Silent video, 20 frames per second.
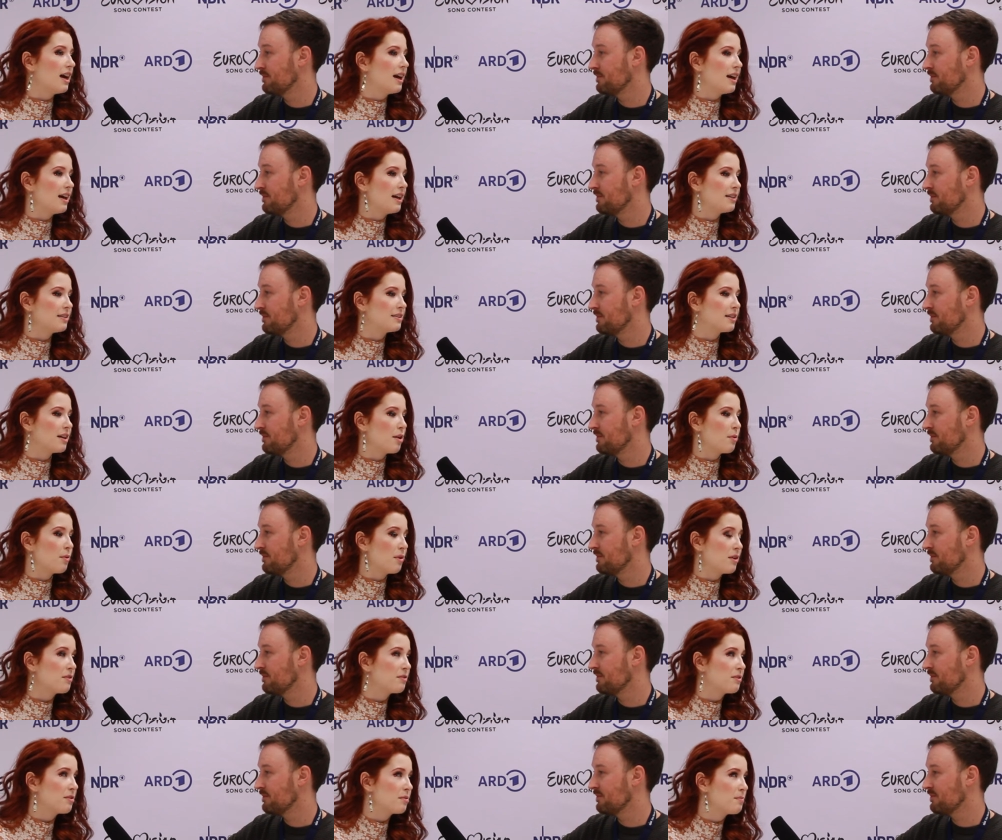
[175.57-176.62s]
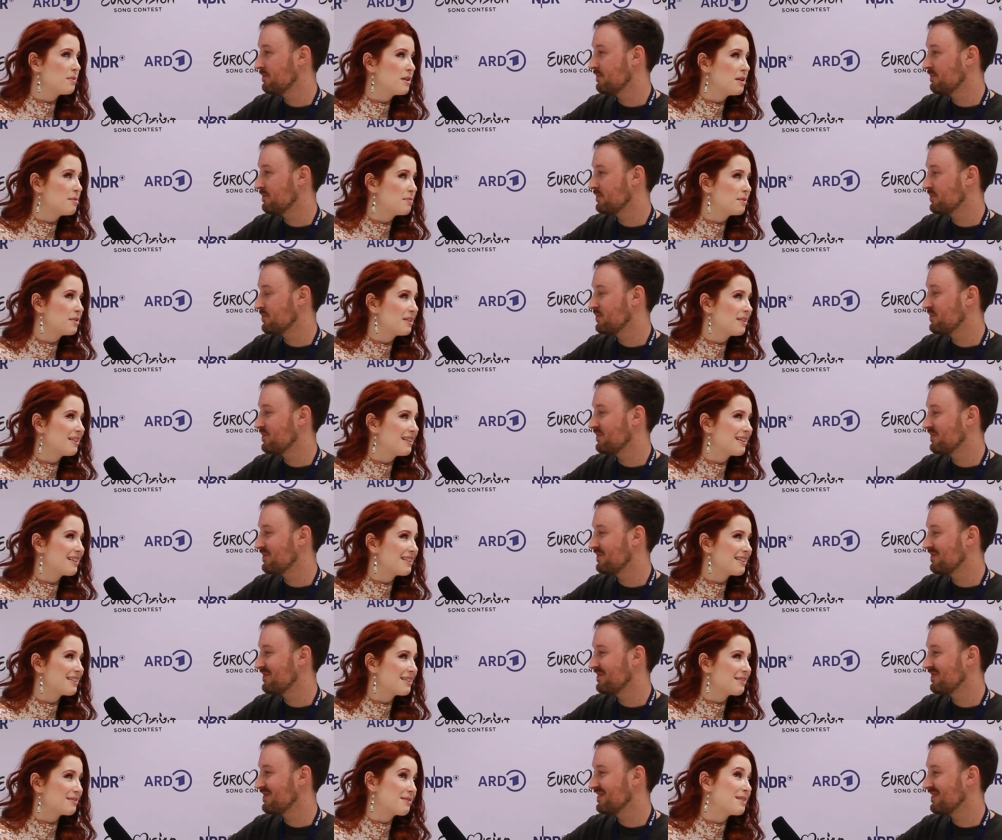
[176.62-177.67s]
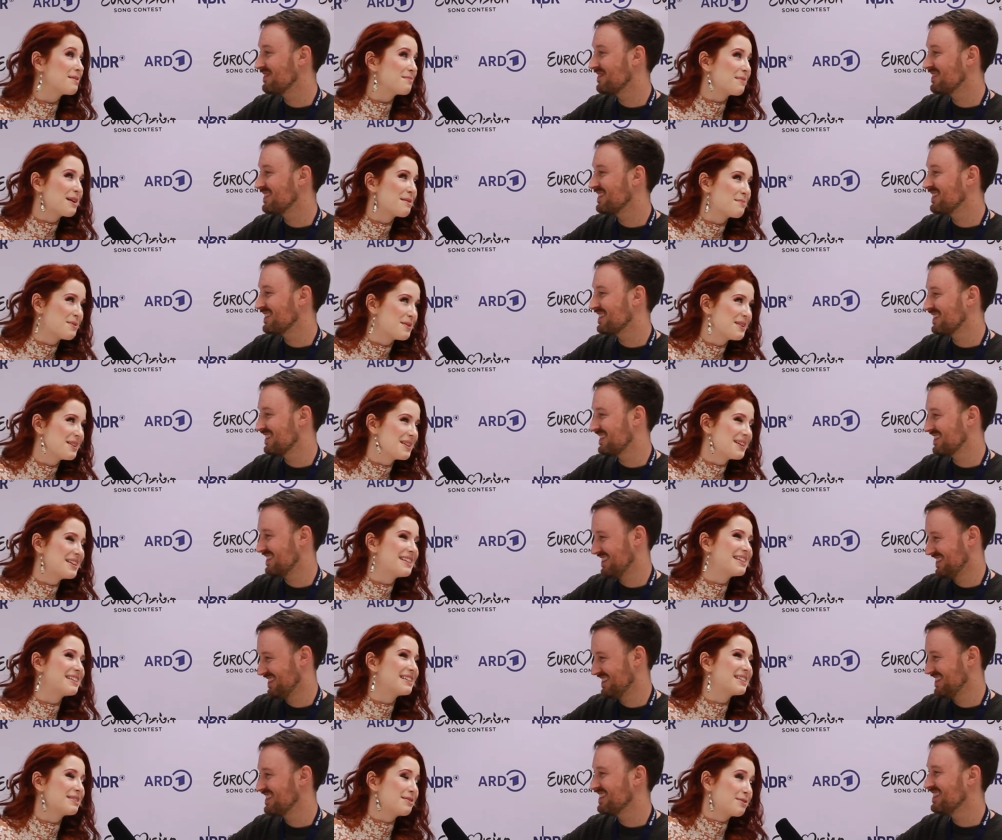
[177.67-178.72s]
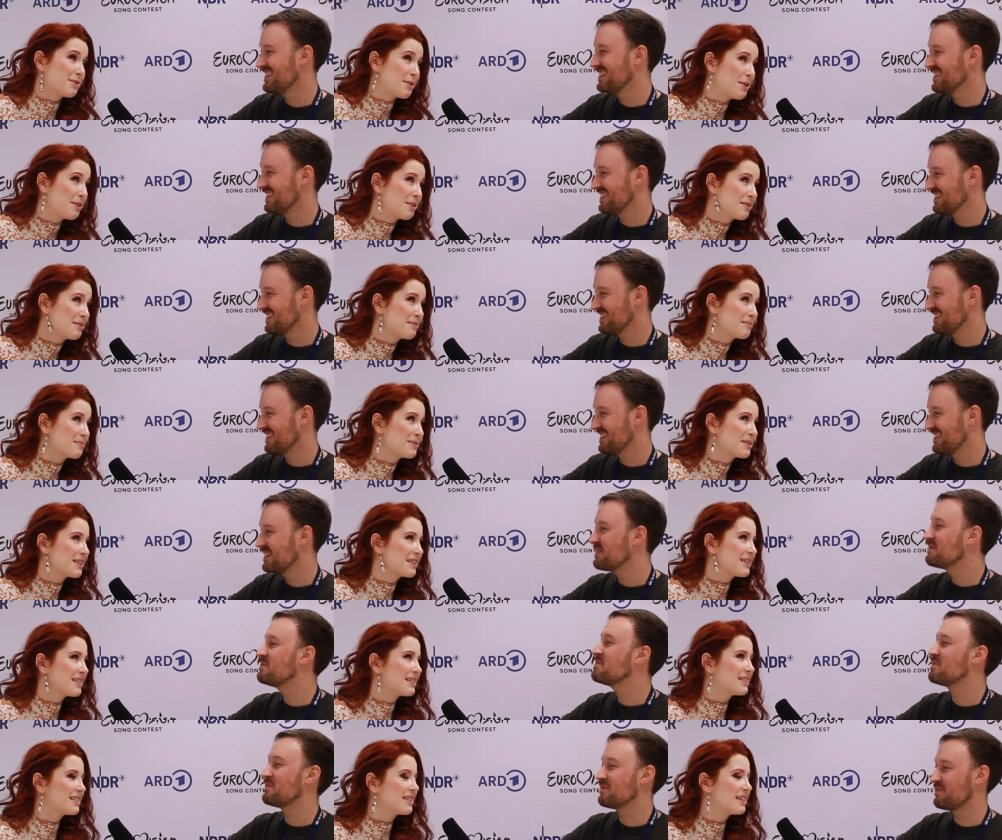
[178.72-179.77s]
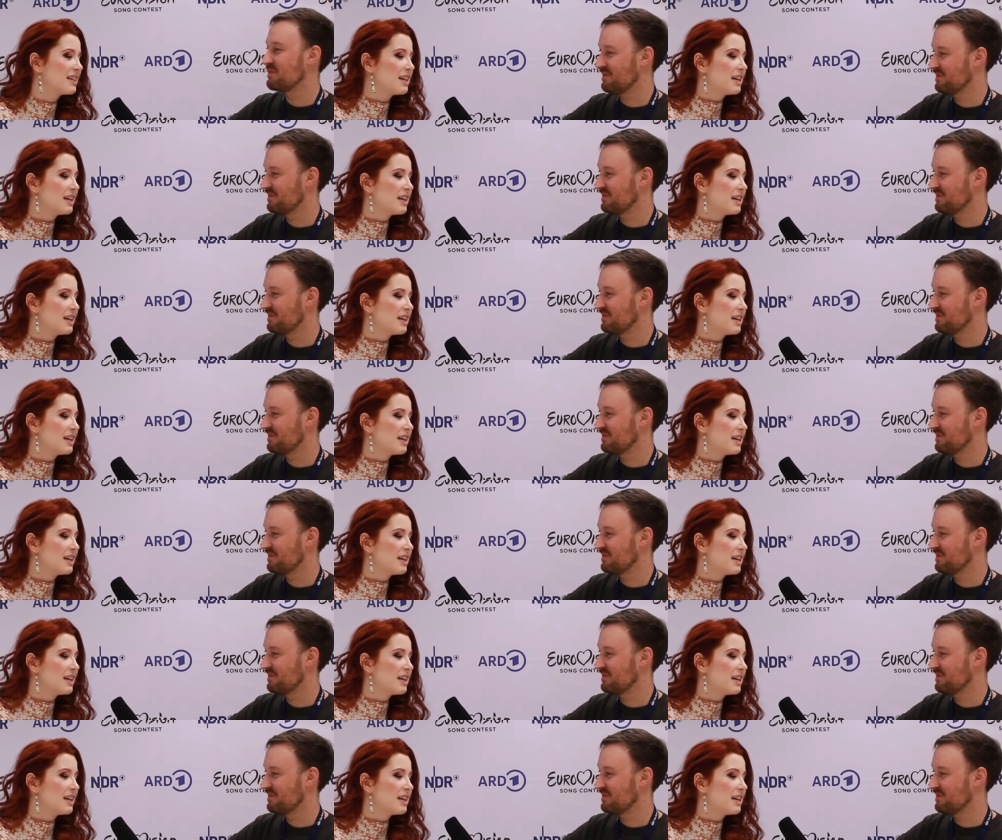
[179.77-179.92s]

Speaker 1: And one of the people, in my opinion, is Trung, because